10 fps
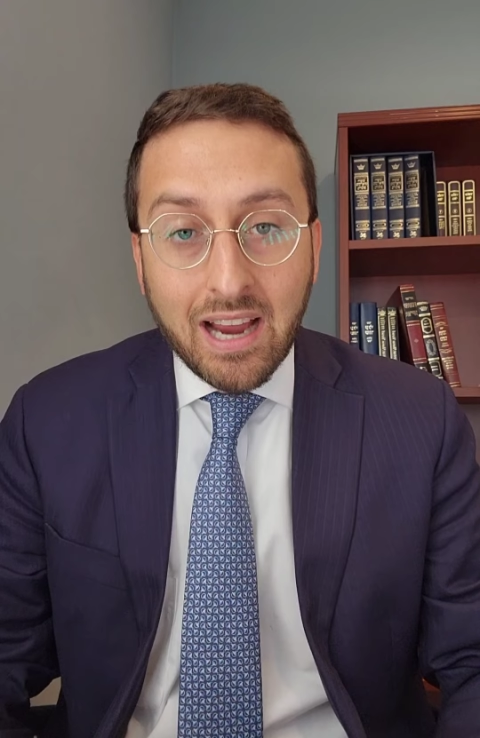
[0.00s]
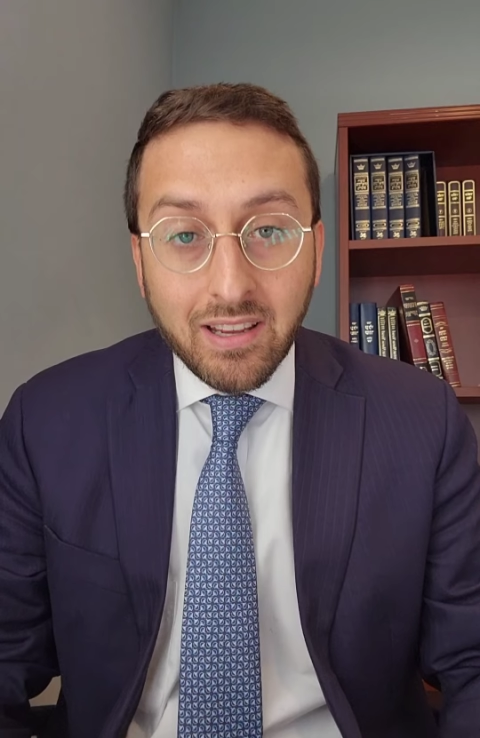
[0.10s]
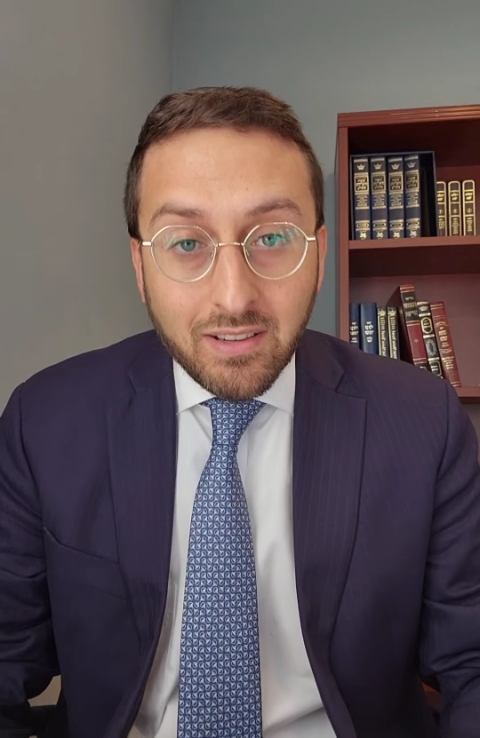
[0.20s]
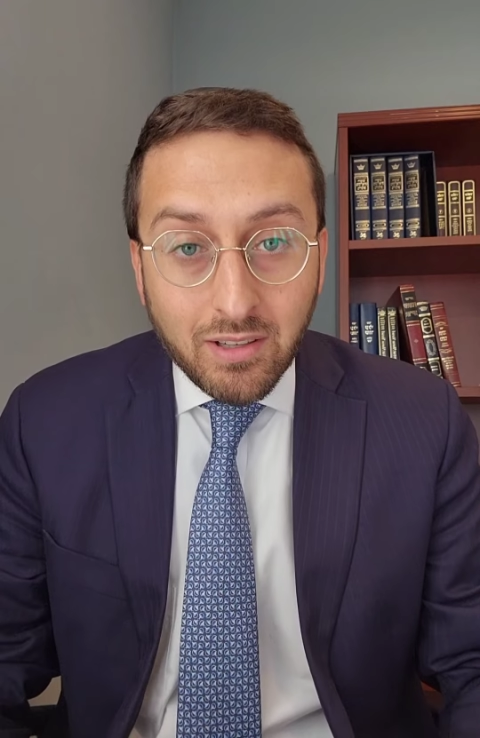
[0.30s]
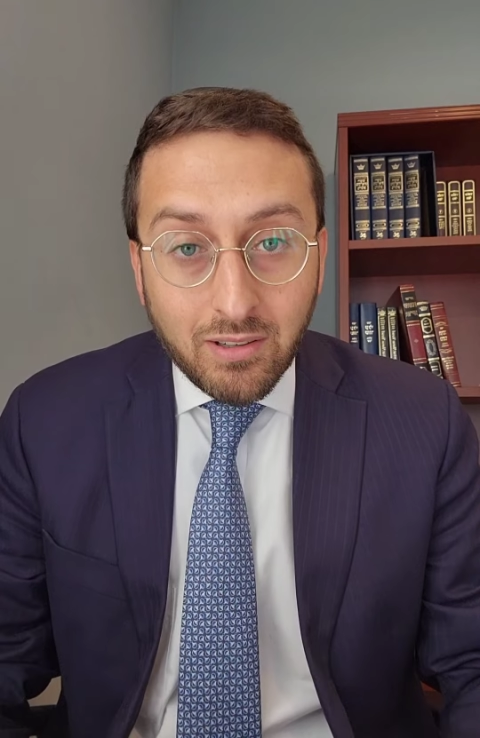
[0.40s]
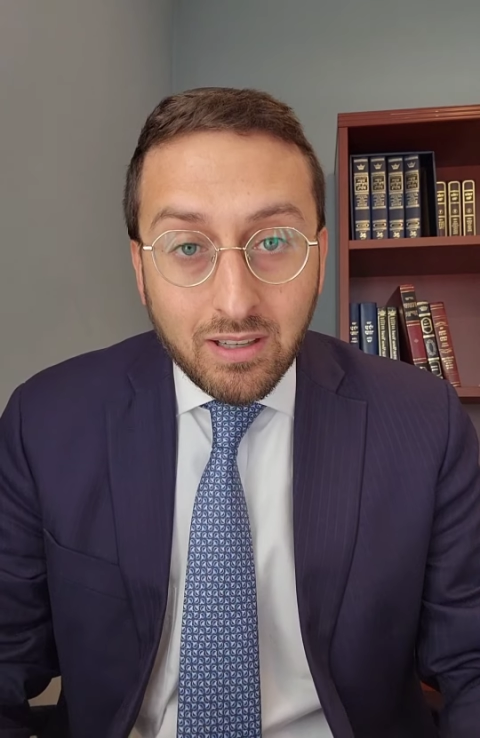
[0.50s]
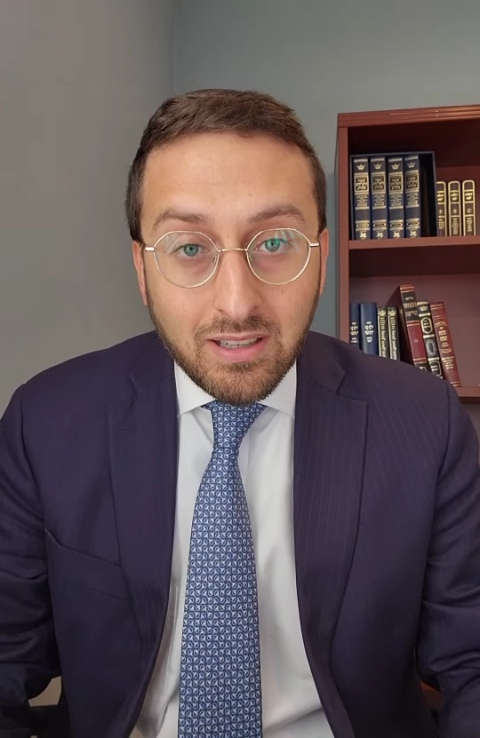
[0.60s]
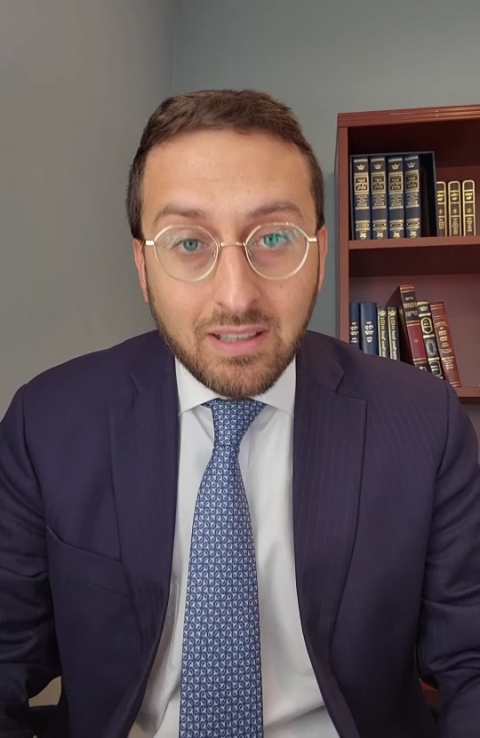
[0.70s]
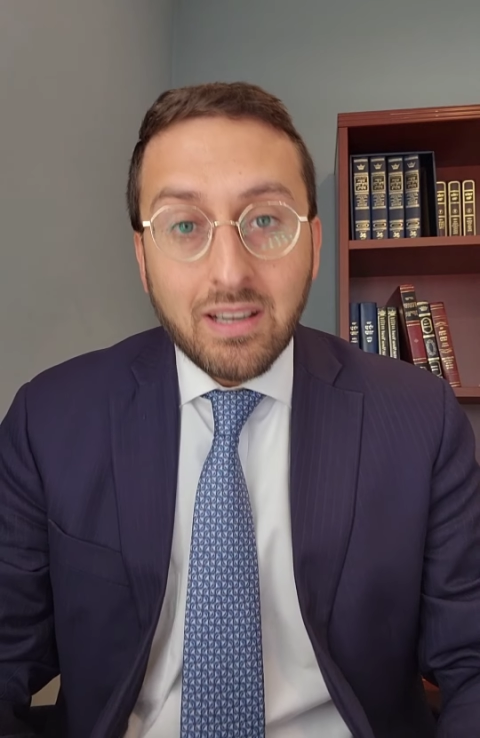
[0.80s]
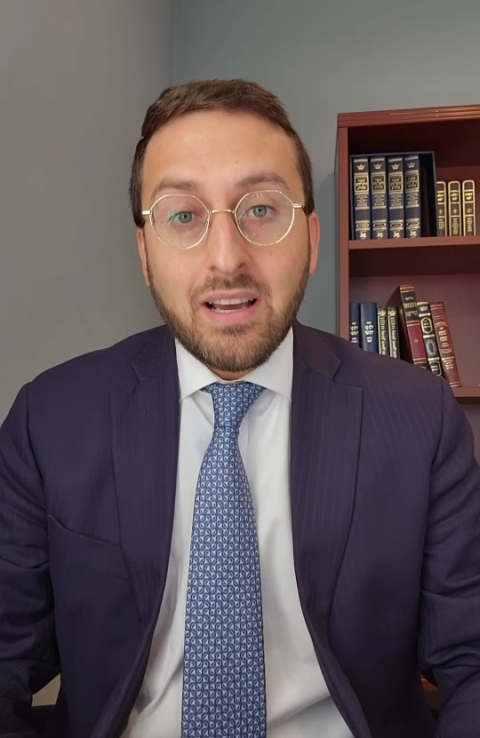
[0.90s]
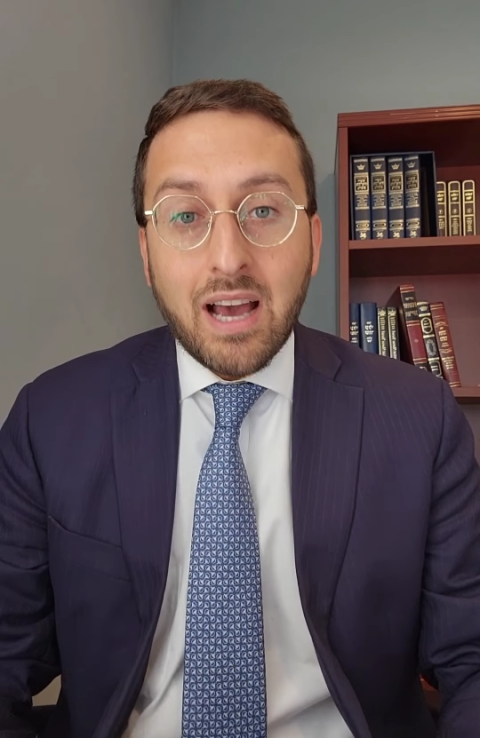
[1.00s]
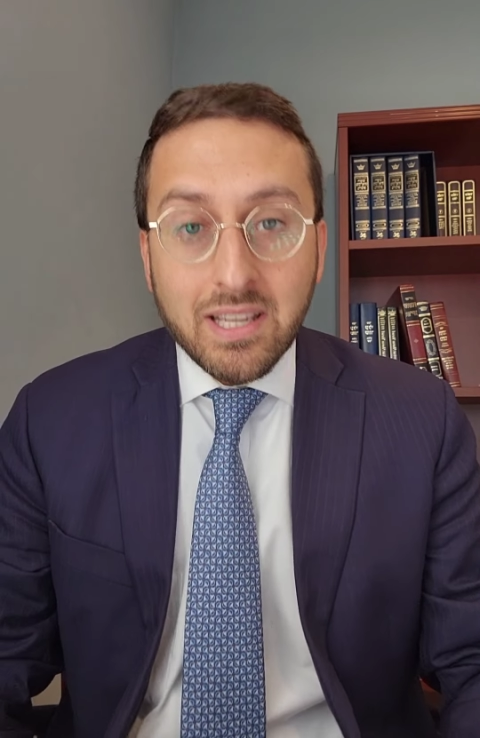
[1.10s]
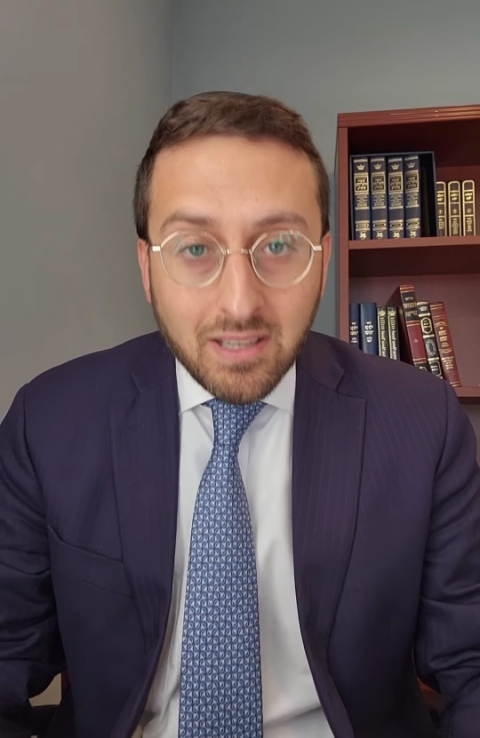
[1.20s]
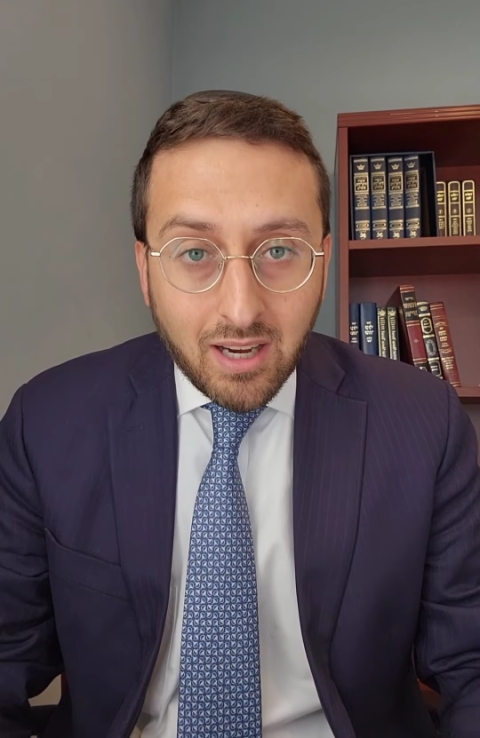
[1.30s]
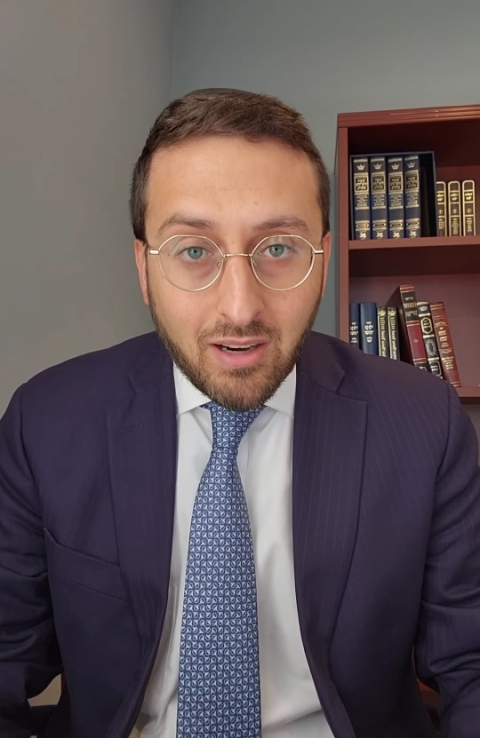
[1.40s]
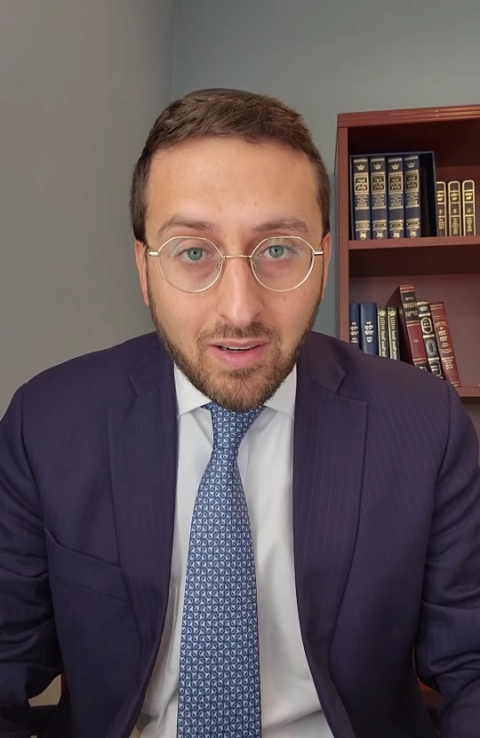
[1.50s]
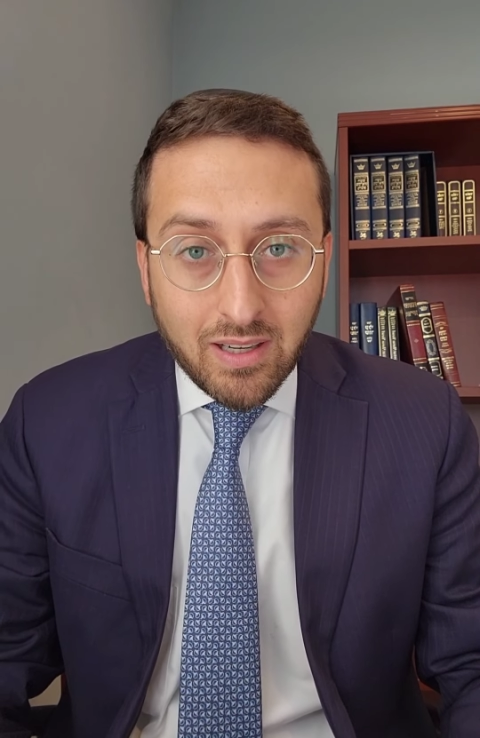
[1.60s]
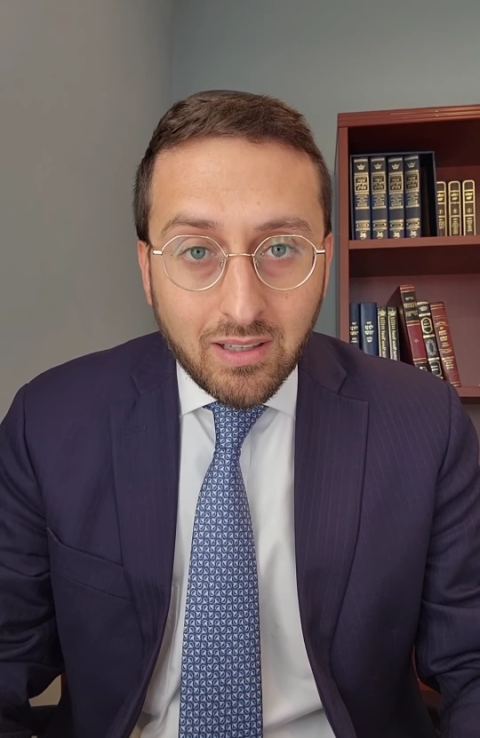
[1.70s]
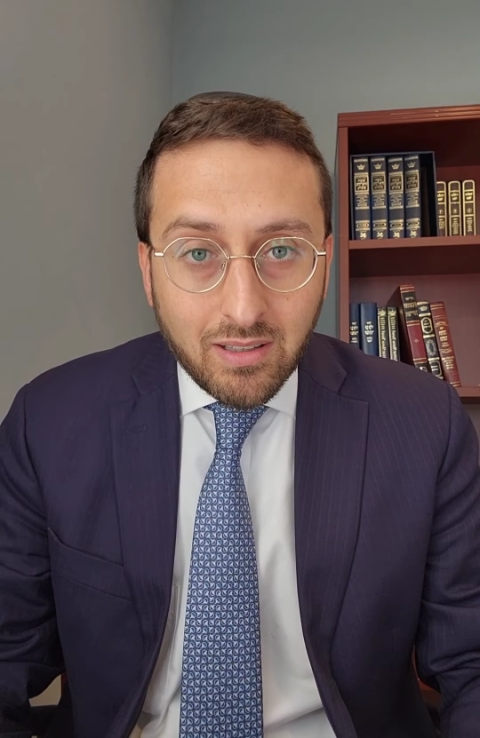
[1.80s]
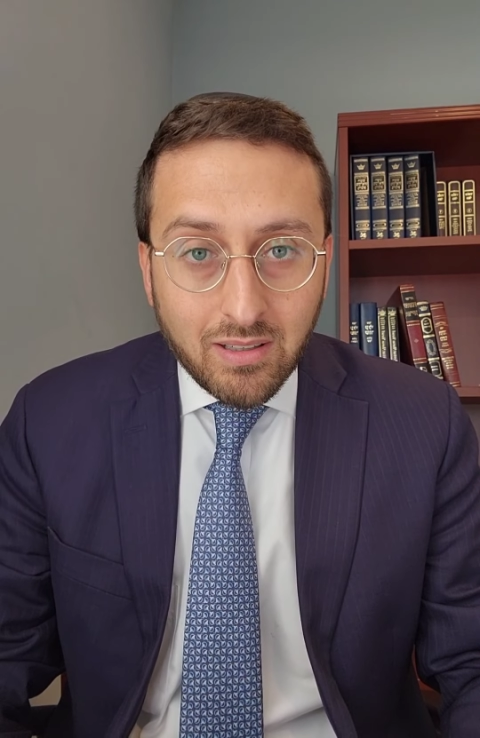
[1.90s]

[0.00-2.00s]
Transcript: how you doing? How's it going?